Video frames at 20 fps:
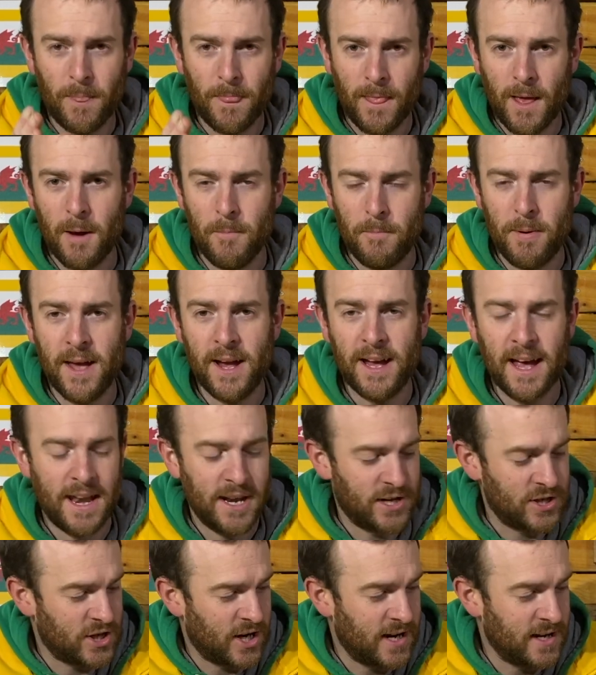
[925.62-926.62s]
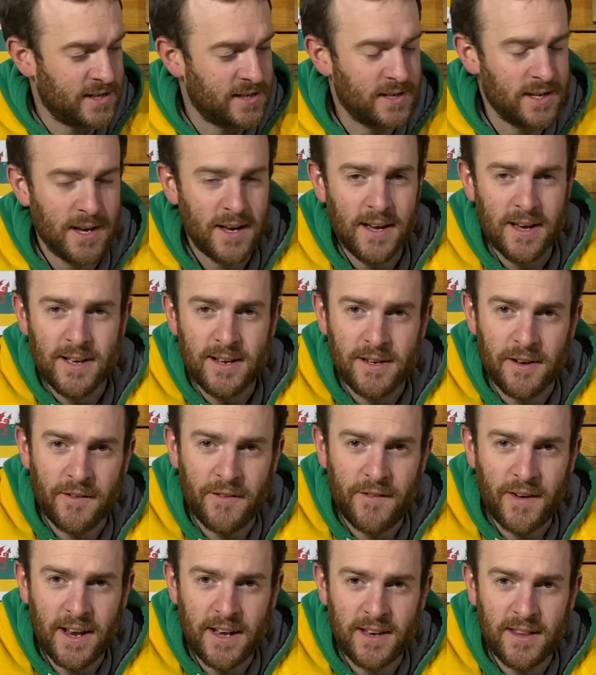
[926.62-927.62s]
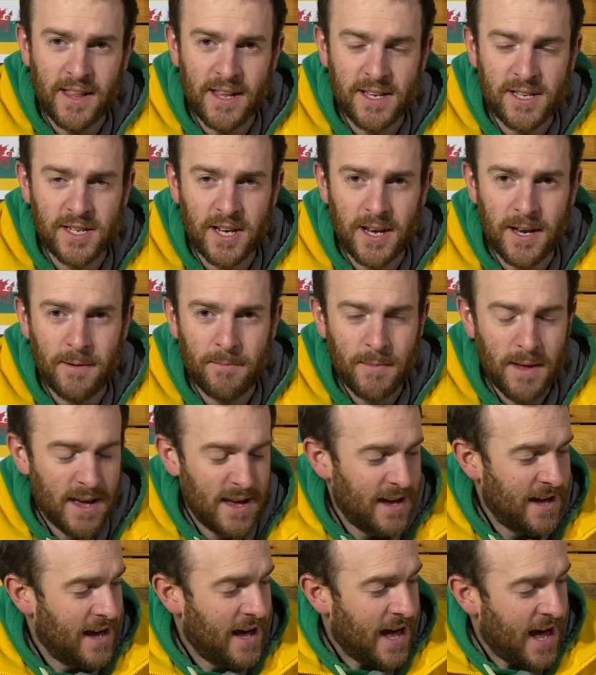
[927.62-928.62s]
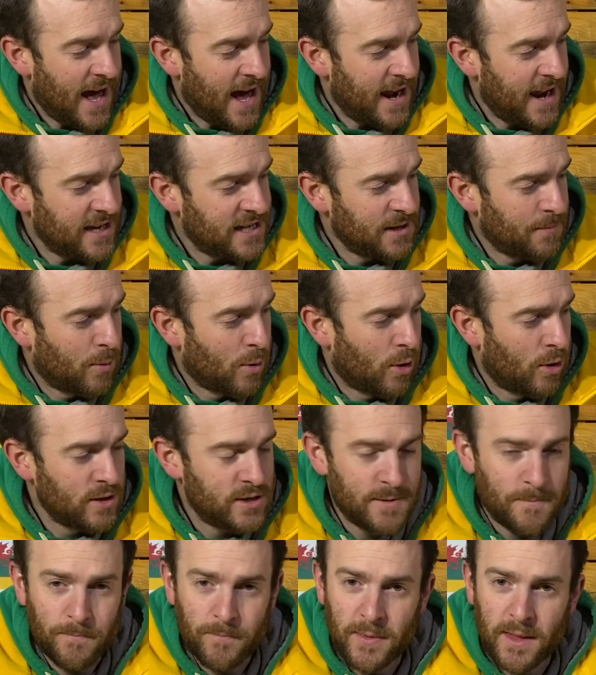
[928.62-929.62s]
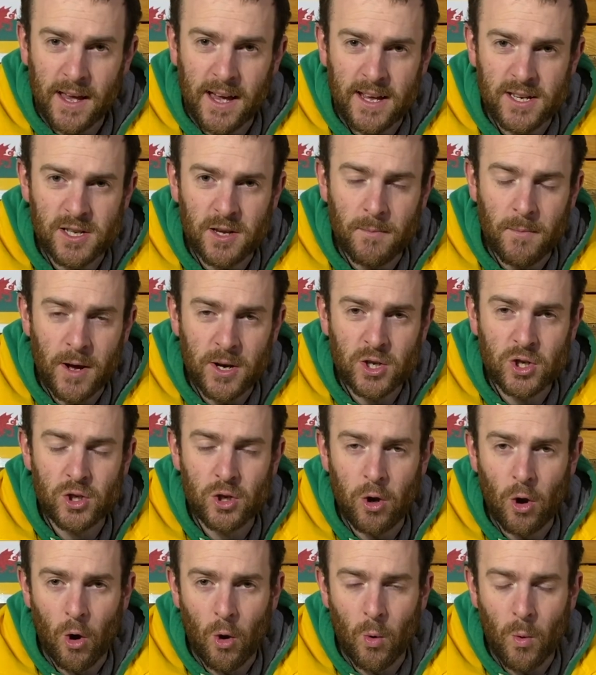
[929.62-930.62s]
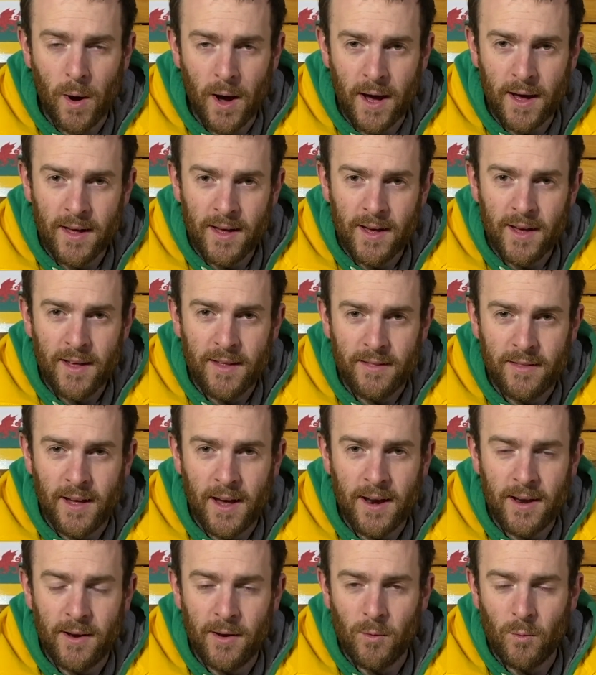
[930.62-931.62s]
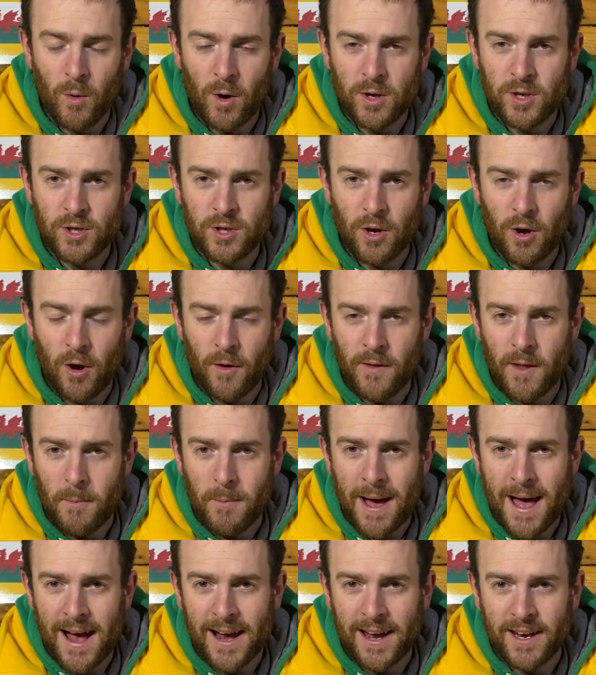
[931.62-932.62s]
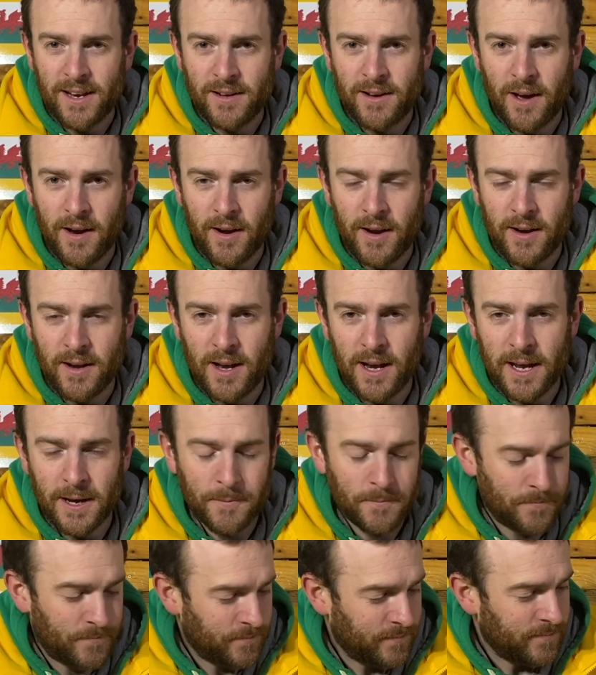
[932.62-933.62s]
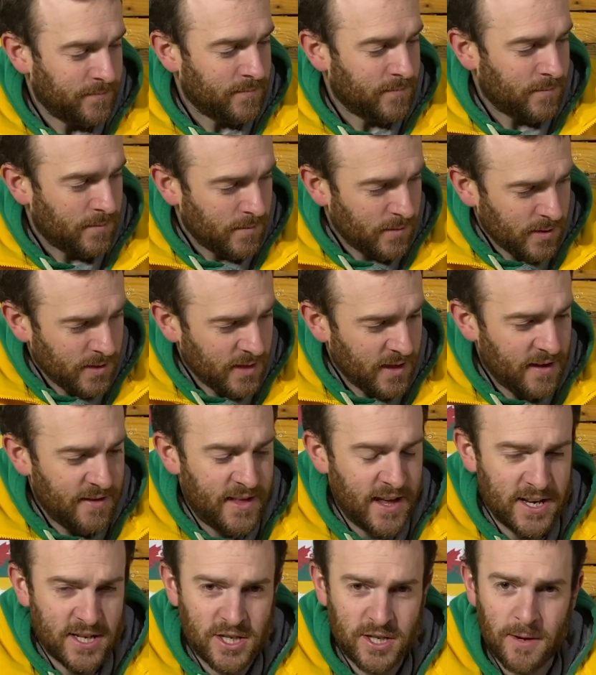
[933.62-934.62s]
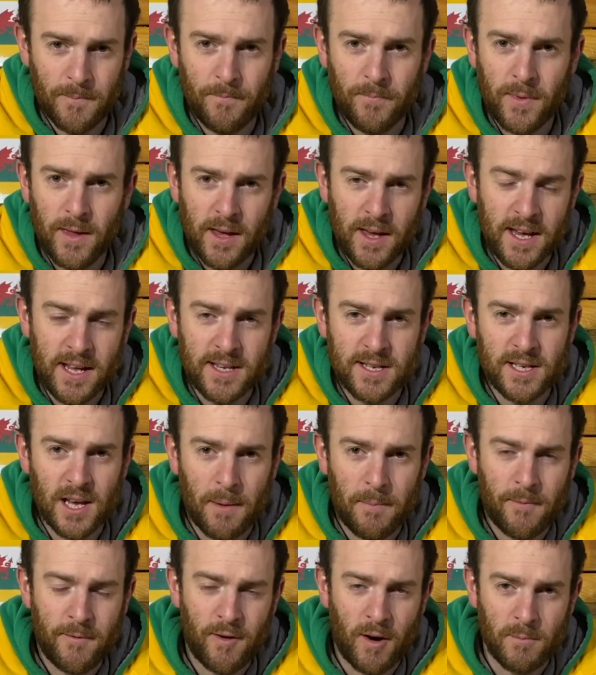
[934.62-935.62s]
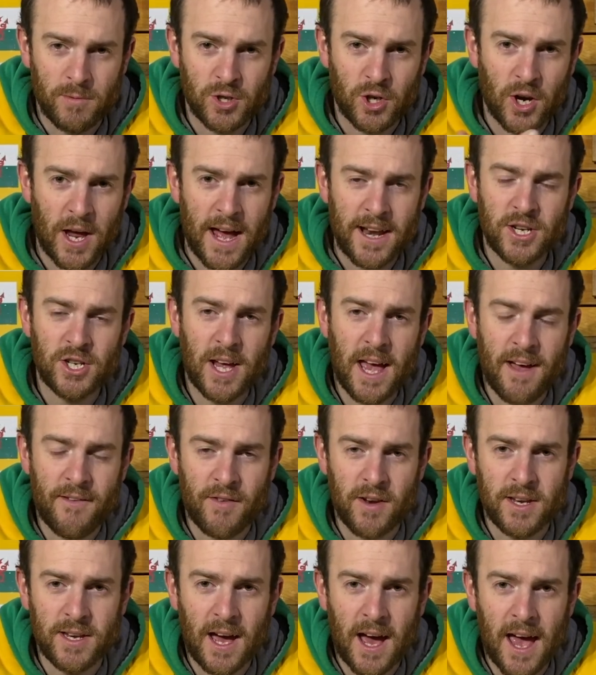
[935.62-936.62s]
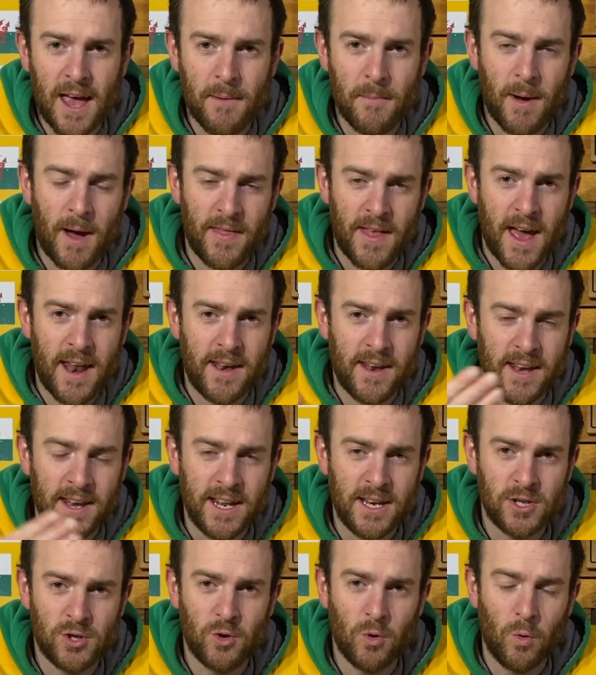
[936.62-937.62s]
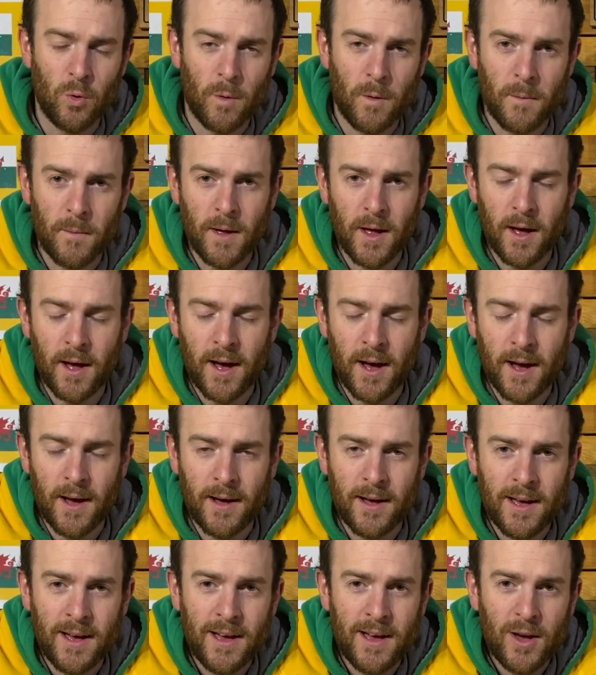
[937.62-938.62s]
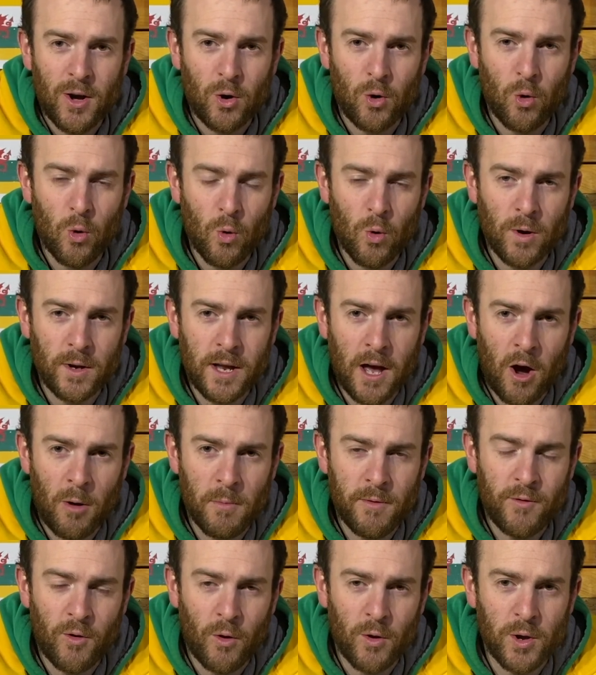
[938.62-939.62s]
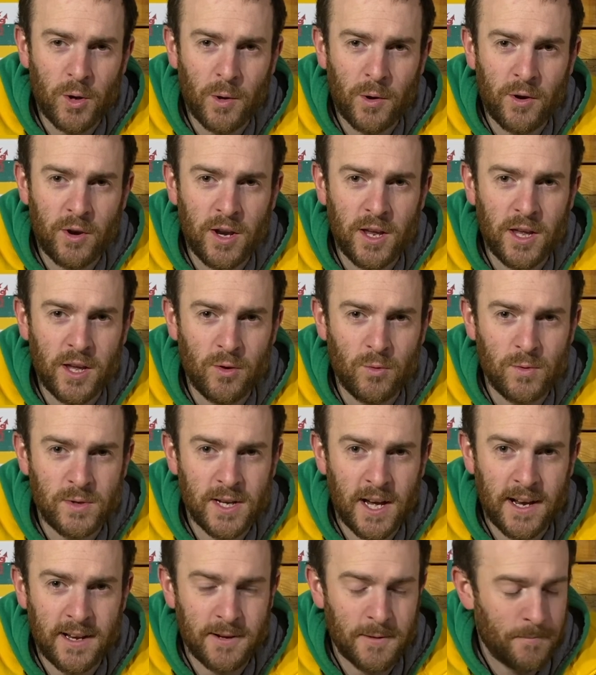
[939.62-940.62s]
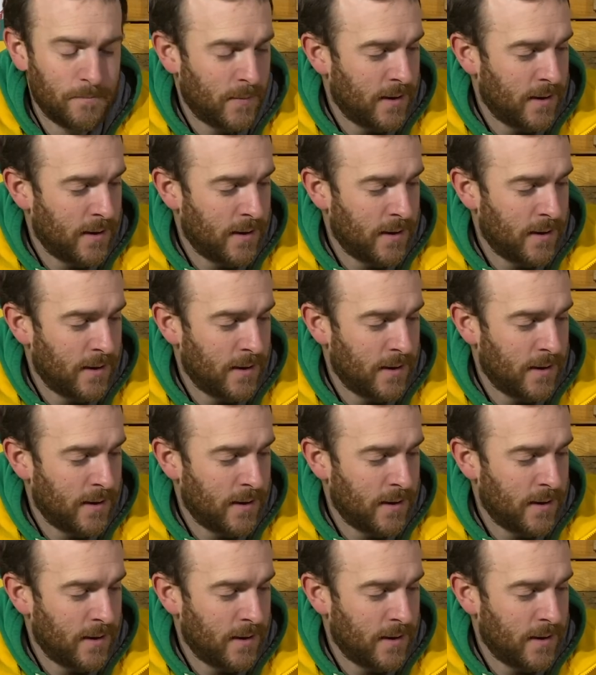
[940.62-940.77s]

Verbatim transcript: a big entrance to fit this in. And I suppose it's much slower than what's on the market currently. This heats up from scratch every time and then it needs to uh, cool down before you can reuse it.